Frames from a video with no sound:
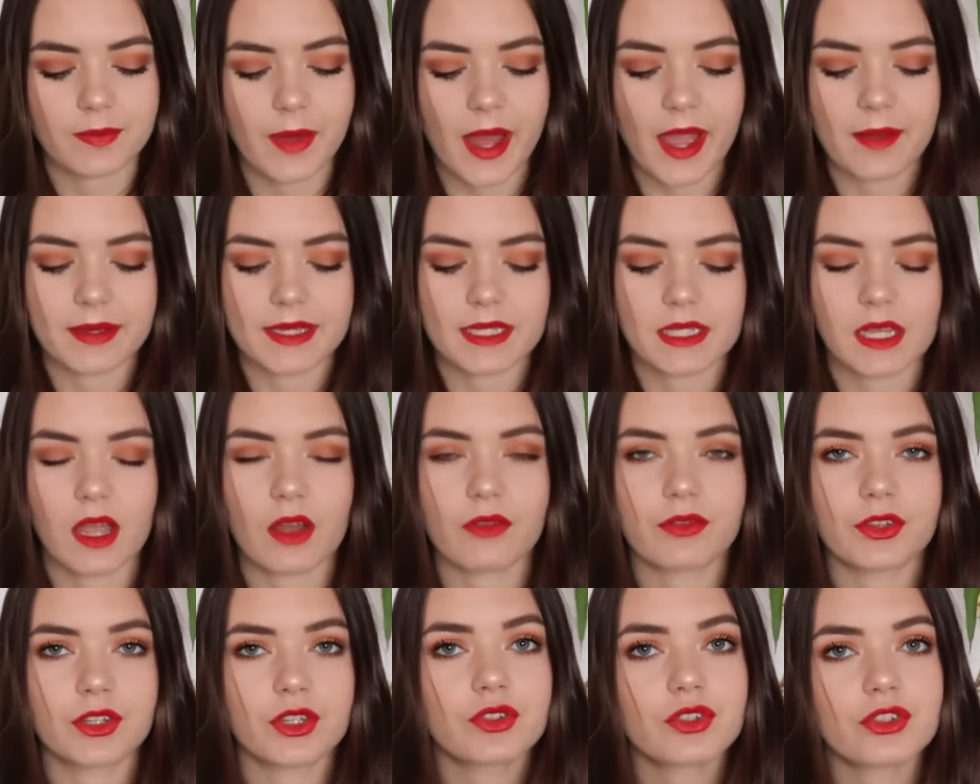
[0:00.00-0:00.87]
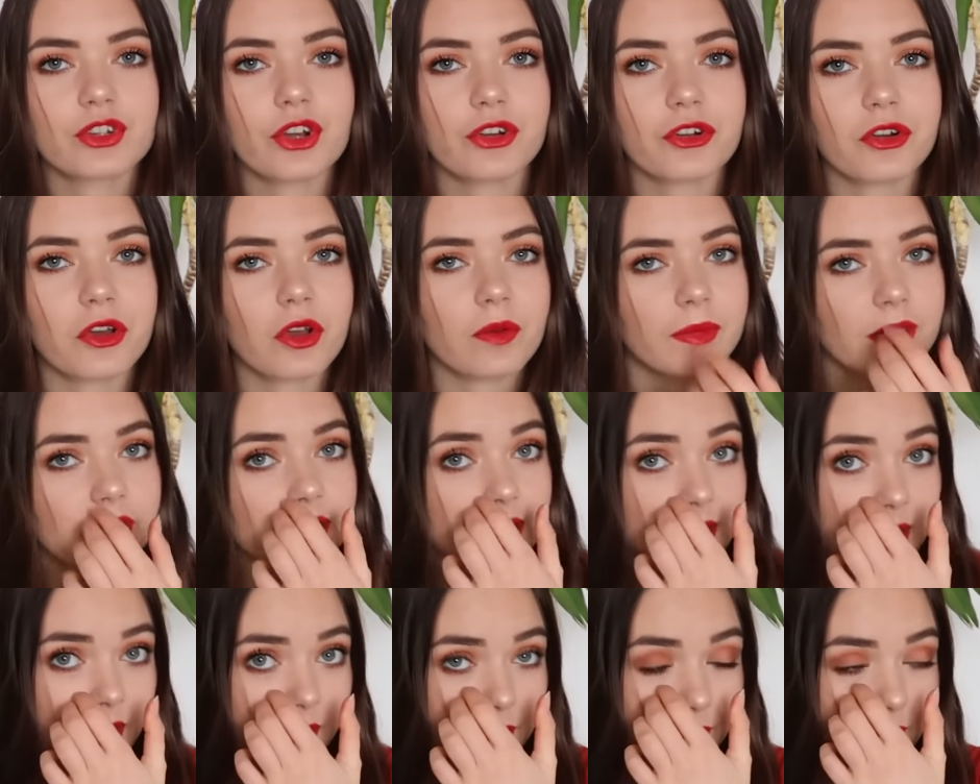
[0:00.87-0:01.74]
to buy myself a new journal
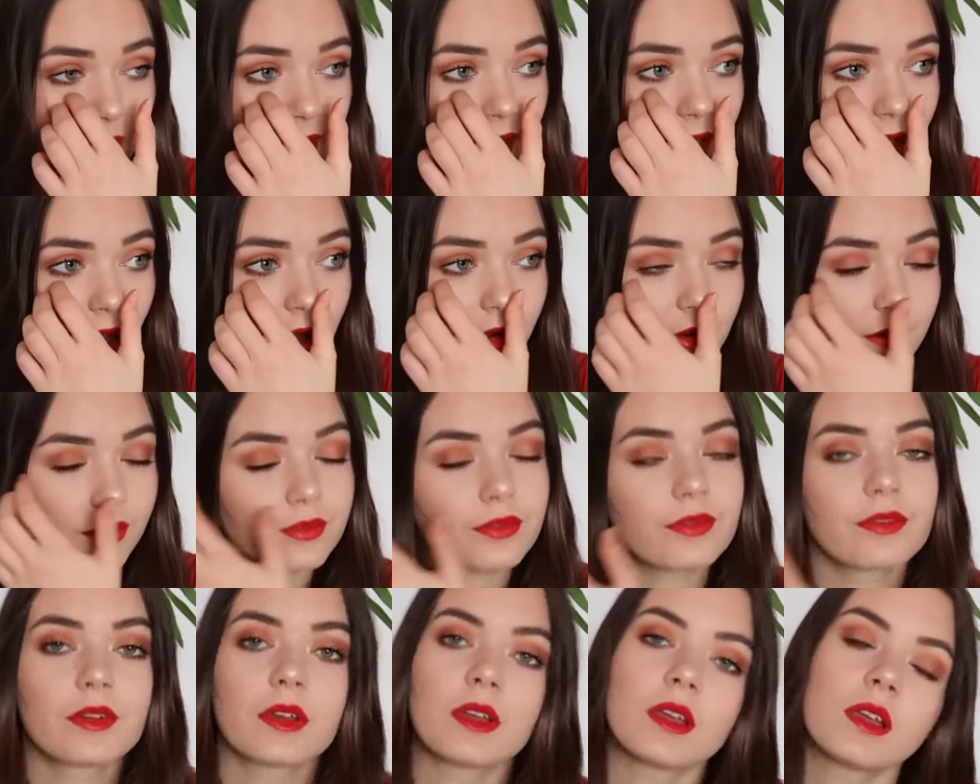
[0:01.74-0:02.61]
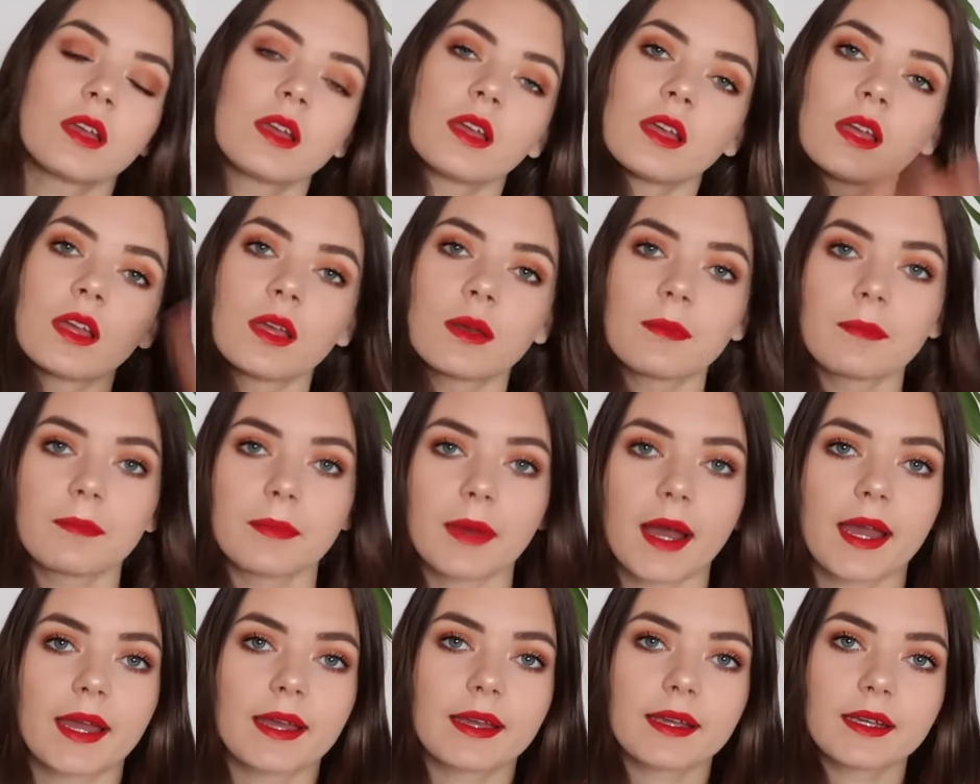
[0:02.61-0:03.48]
because I ran out of
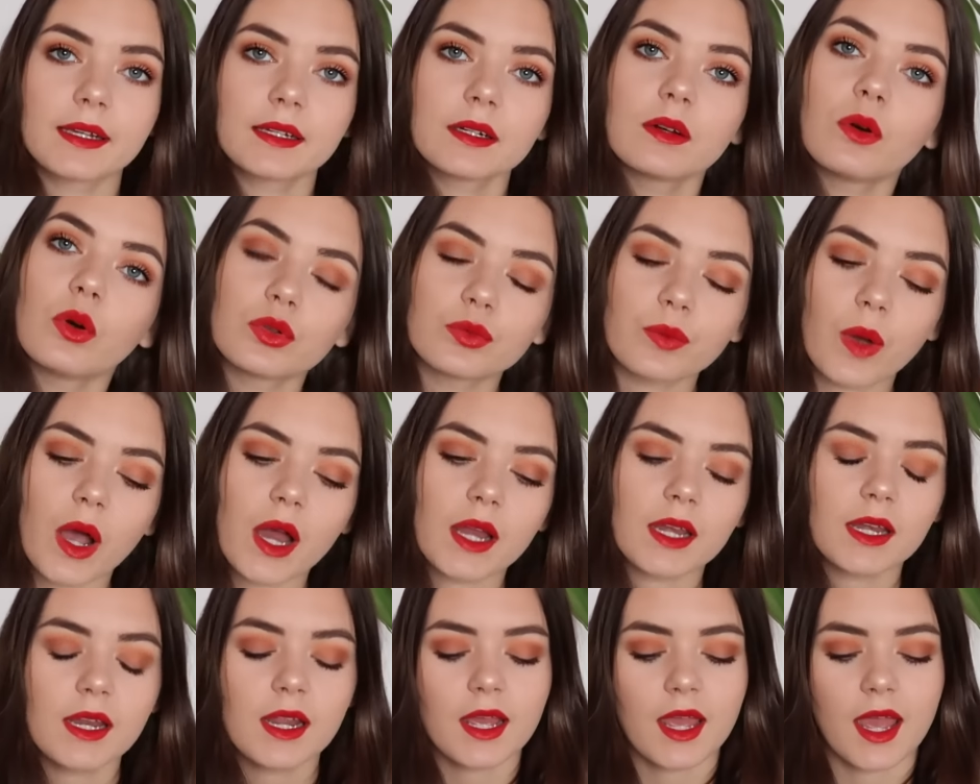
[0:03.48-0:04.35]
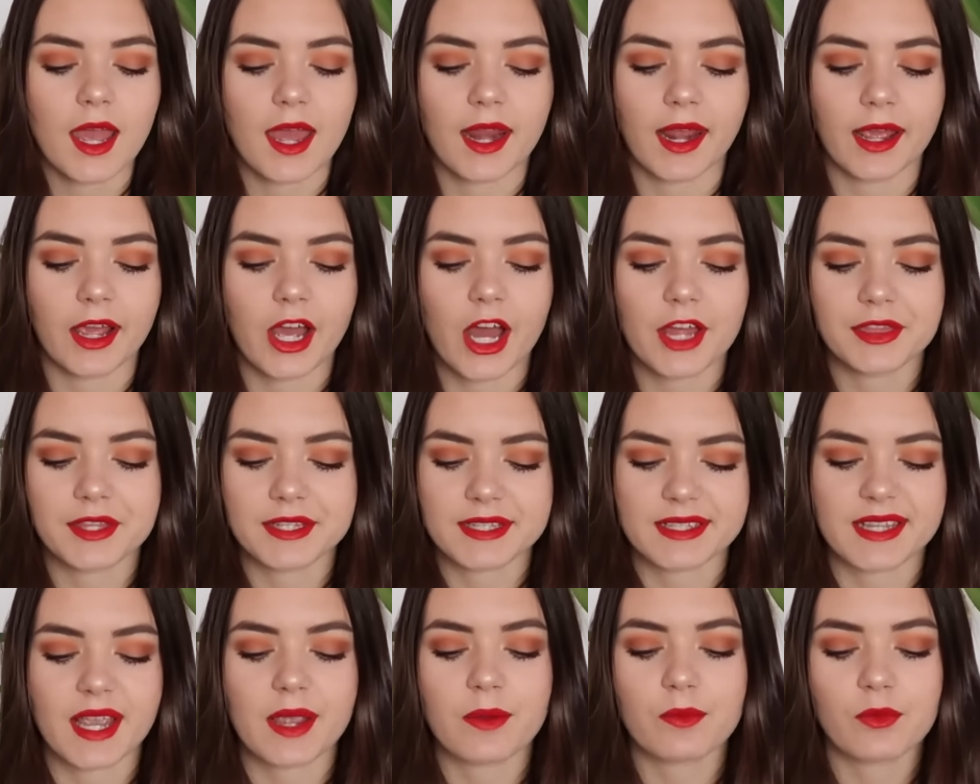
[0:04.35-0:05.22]
my old one, and I got
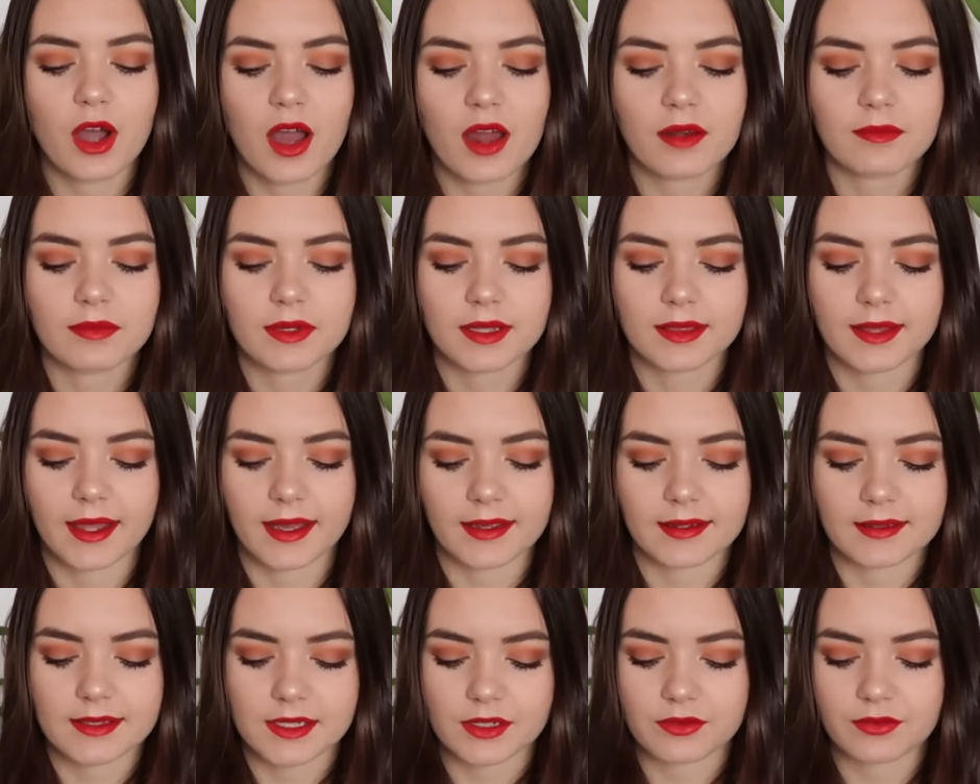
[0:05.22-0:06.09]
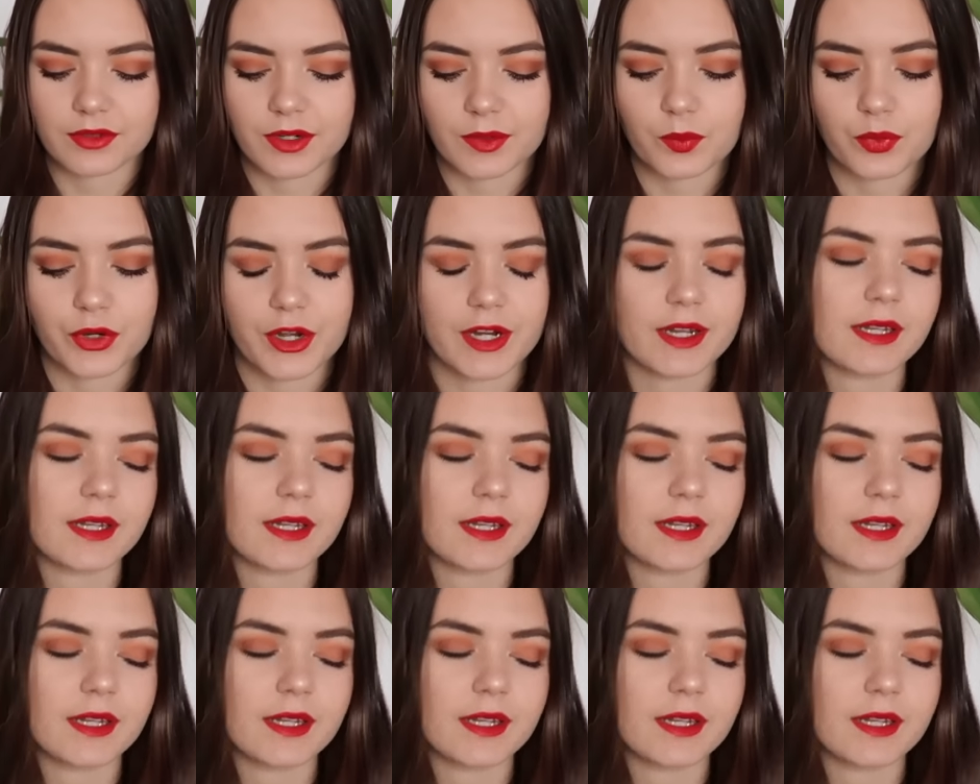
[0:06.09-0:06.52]
the same one but like different